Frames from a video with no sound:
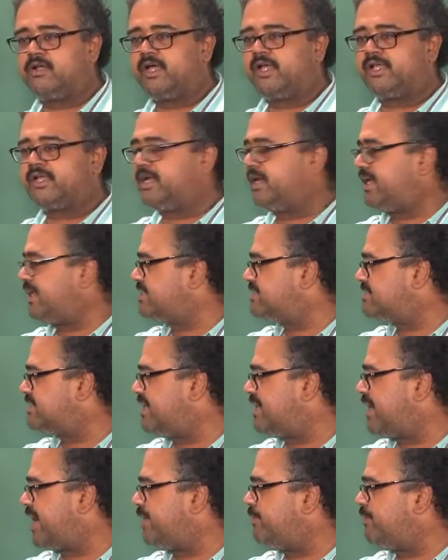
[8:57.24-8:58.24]
I can't
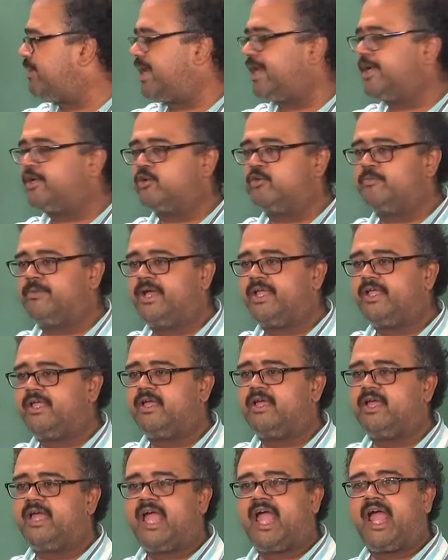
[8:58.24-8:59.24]
extend I1, I2 by
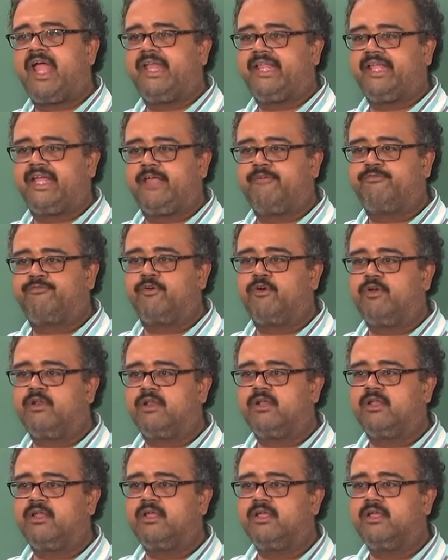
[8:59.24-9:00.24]
adding I4
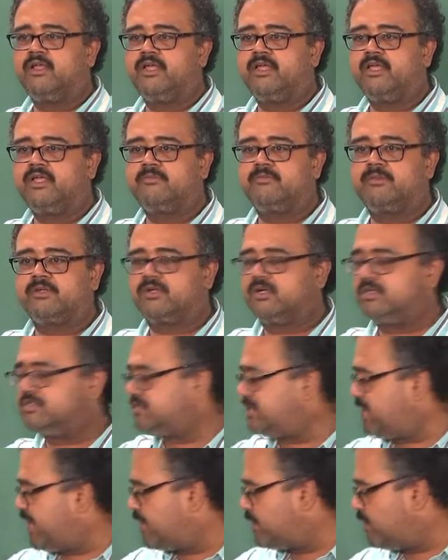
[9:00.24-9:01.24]

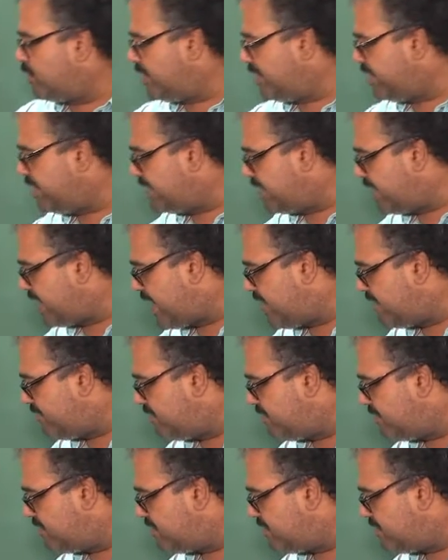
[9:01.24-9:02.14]
because I do not either have,